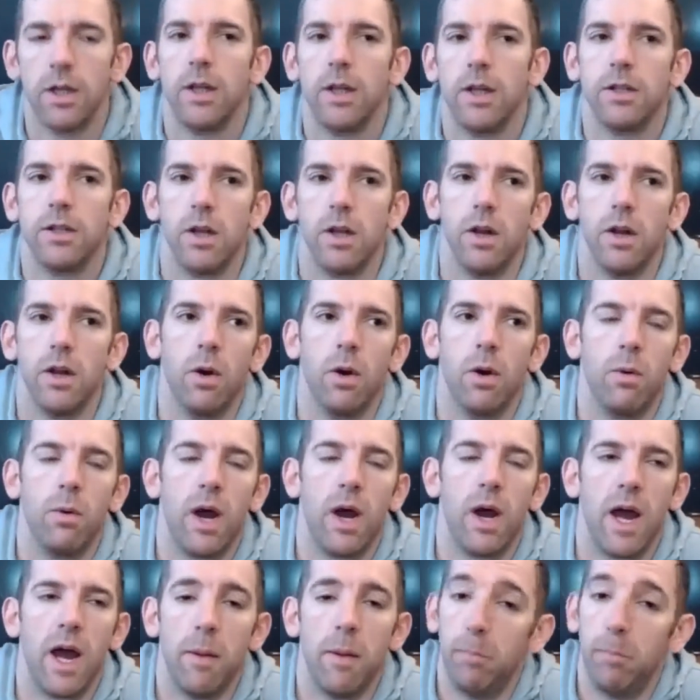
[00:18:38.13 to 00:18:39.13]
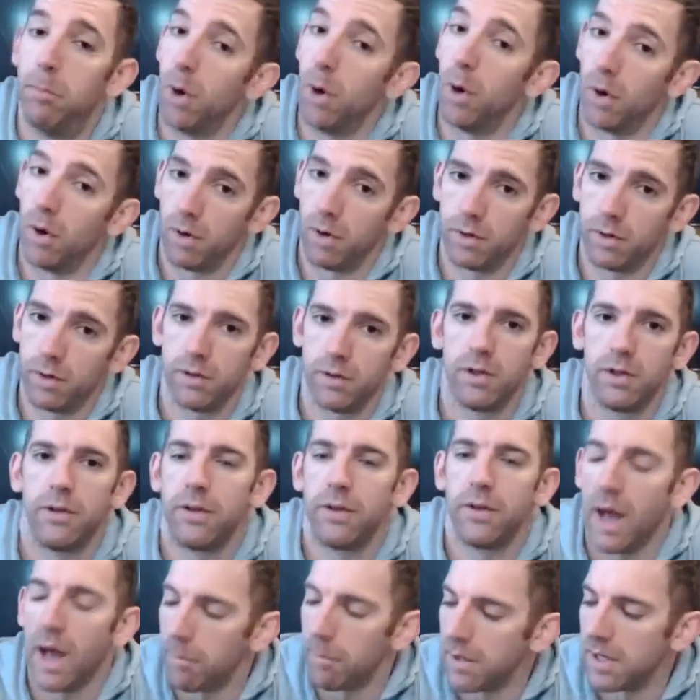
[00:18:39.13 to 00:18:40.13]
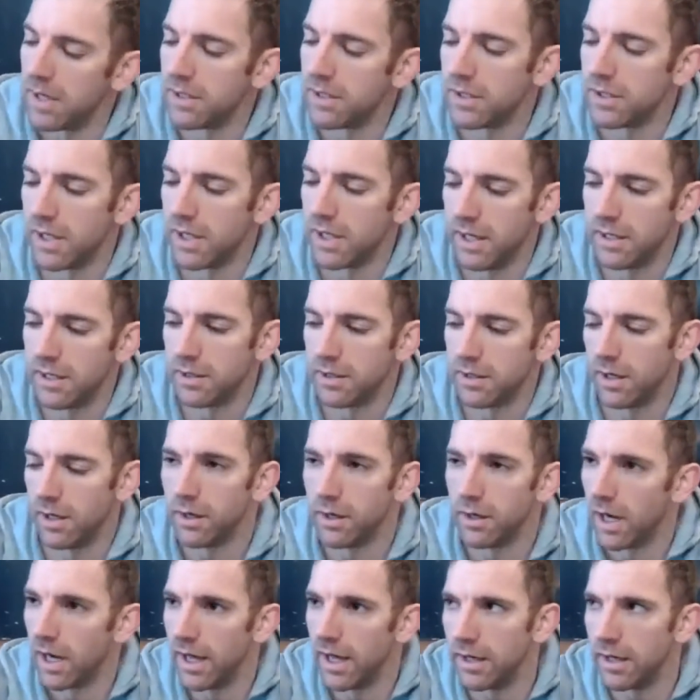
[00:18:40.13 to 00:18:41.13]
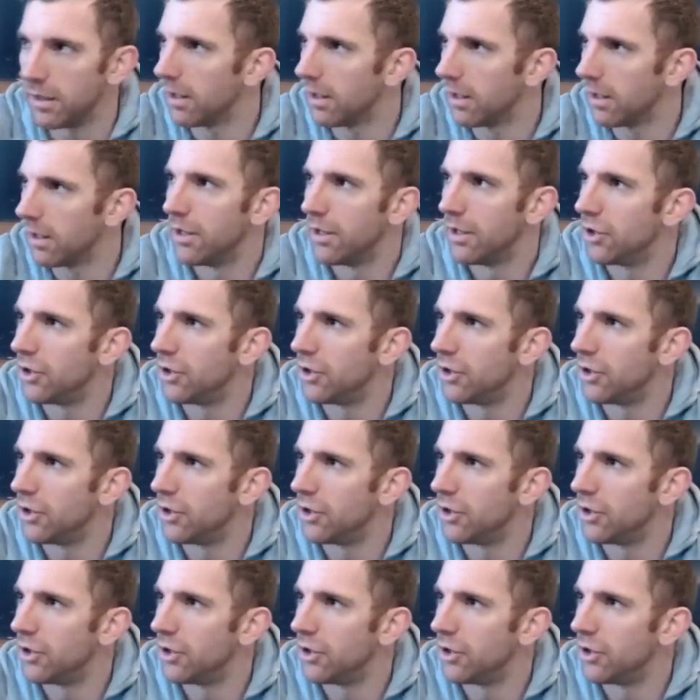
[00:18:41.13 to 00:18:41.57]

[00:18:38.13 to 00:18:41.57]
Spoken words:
you know. But that being said, like,